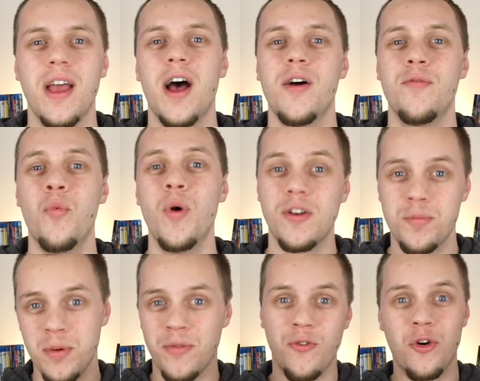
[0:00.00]
of which
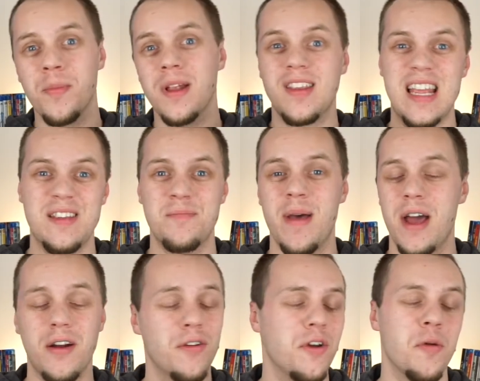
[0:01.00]
performance is
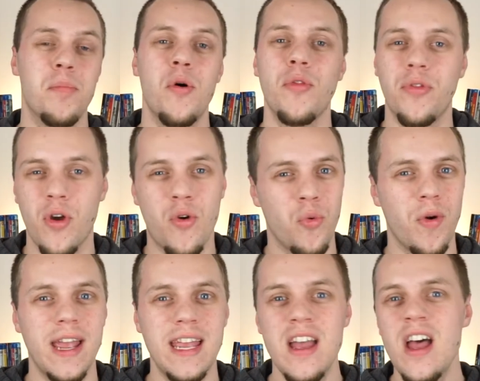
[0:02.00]
better. They're both
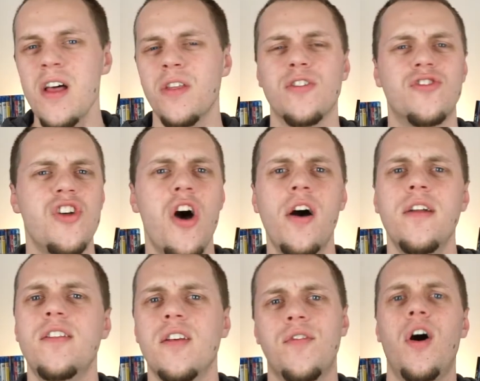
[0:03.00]
great. There's
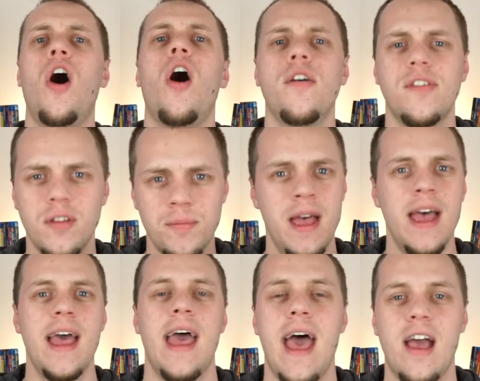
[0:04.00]
tons of awesome
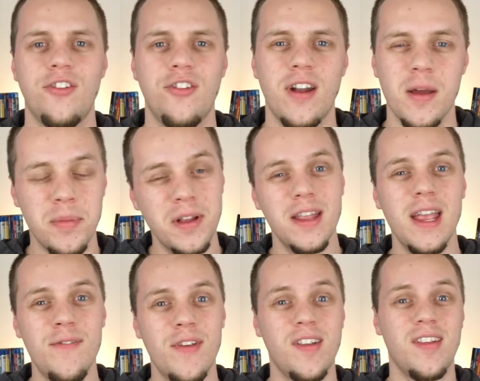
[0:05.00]
action. I
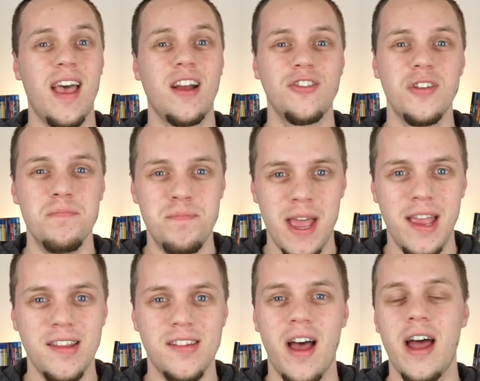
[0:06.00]
believe this is actually
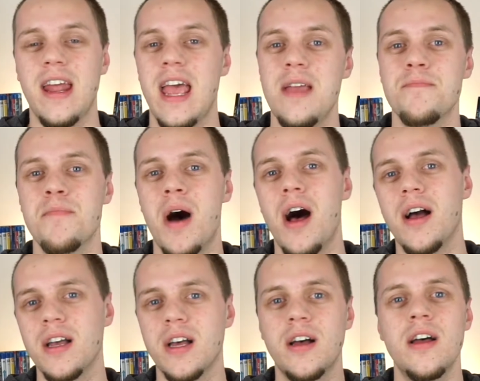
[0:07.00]
based on a
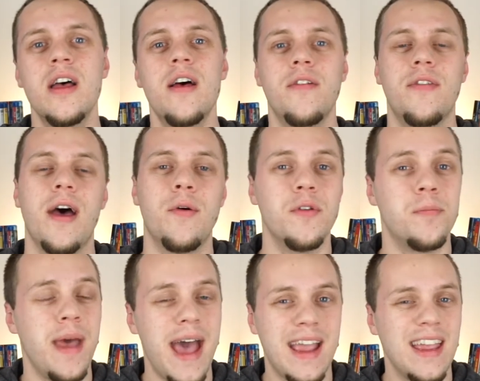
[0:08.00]
manga that was
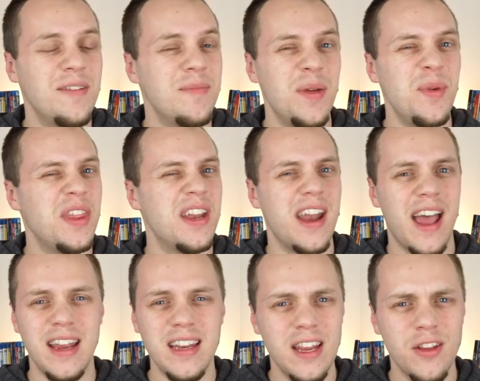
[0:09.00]
back in maybe the
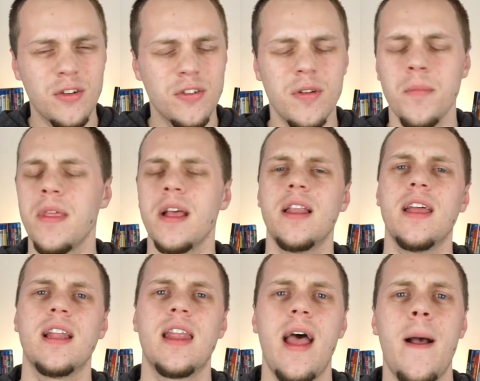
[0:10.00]
90s or something
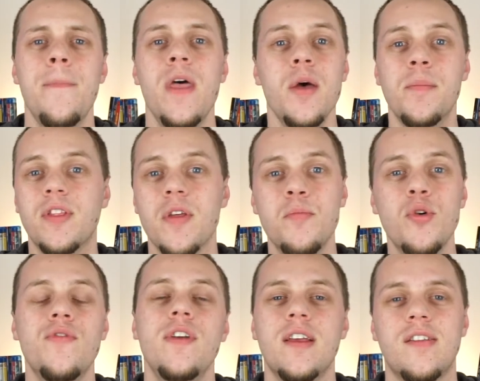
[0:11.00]
like that. But the
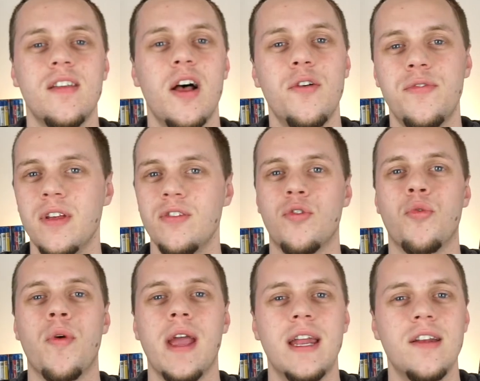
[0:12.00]
movie itself is
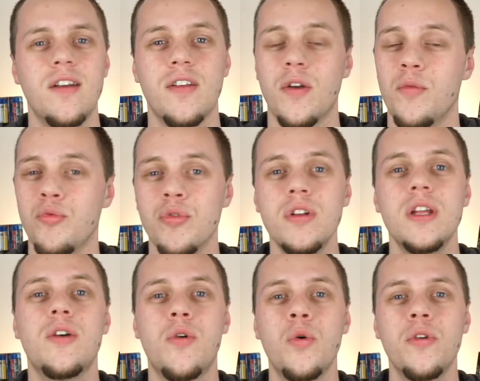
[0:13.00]
great. It does a
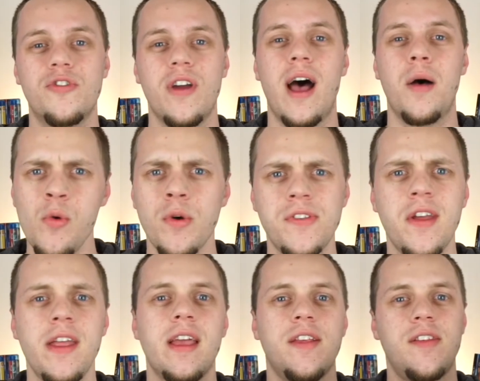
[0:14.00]
really cool job with
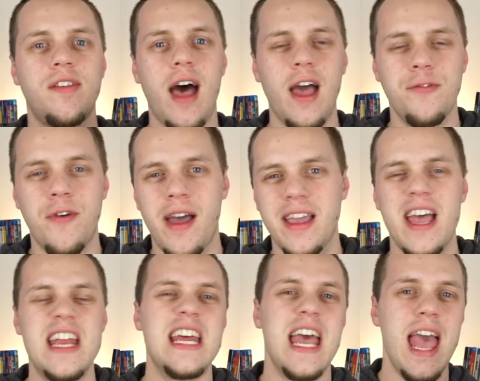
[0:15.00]
telling a sci-fi
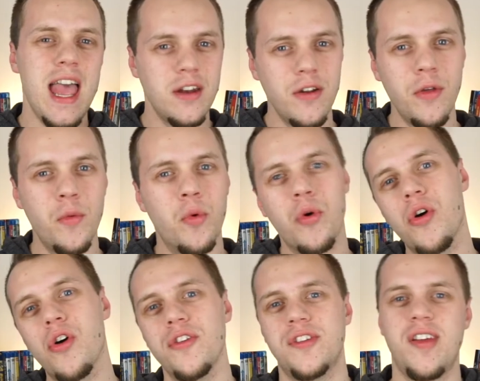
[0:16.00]
kind of end of the
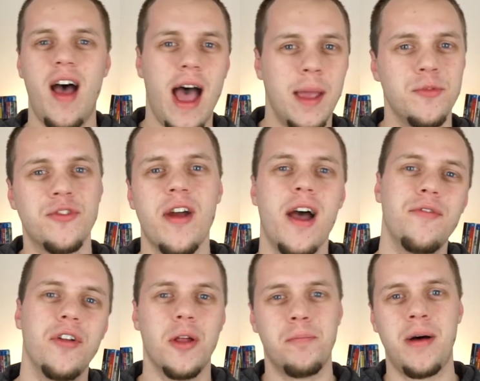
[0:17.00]
world time
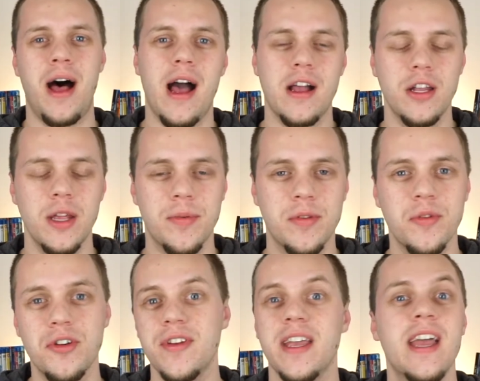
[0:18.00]
travel apocalypse
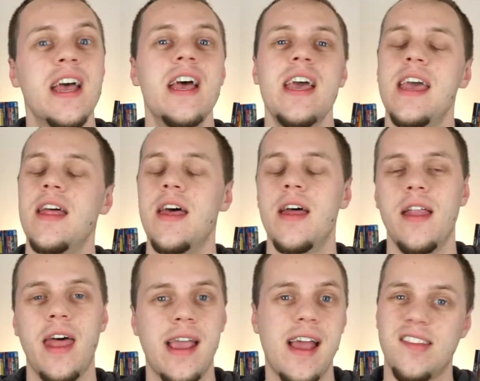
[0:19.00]
movie. It,
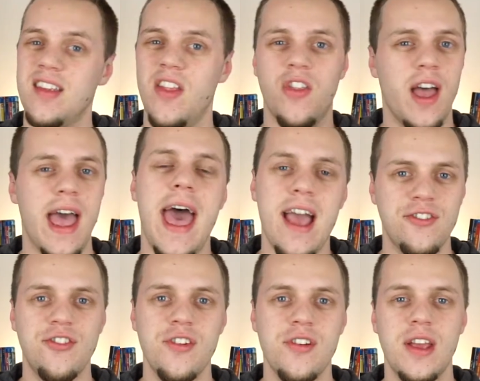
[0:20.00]
like I said, said, the
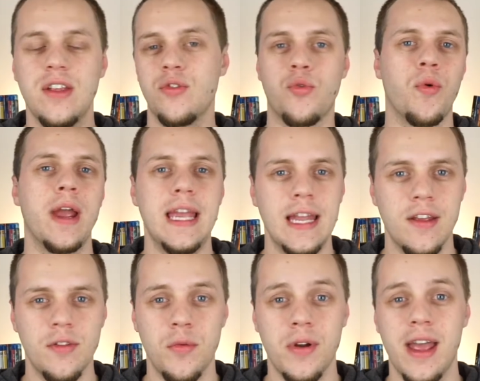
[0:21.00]
action is great in
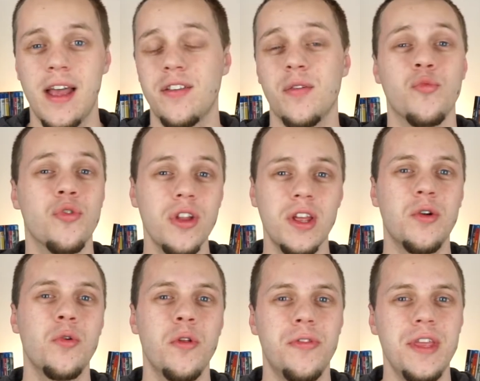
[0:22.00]
this one. It has some really
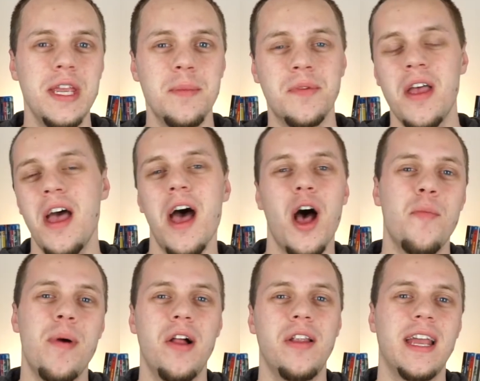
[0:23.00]
cool themes
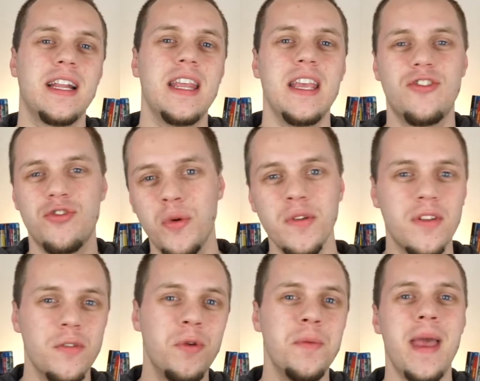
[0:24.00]
about like the
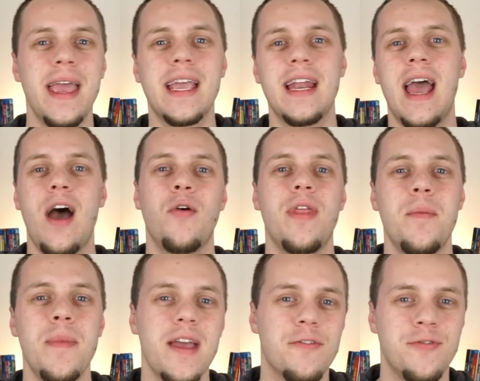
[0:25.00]
choices we make and how
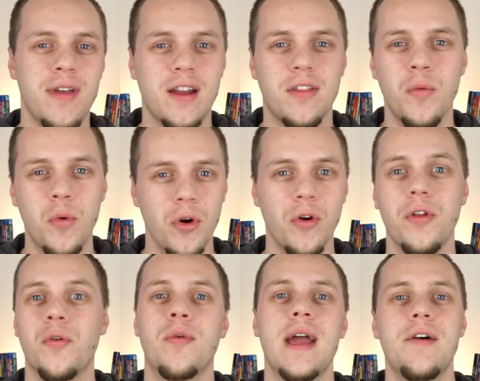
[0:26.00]
that may affect the world
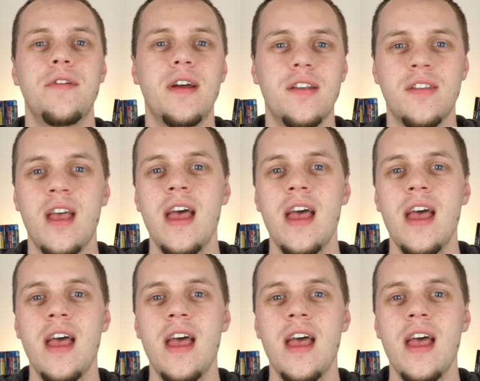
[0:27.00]
around us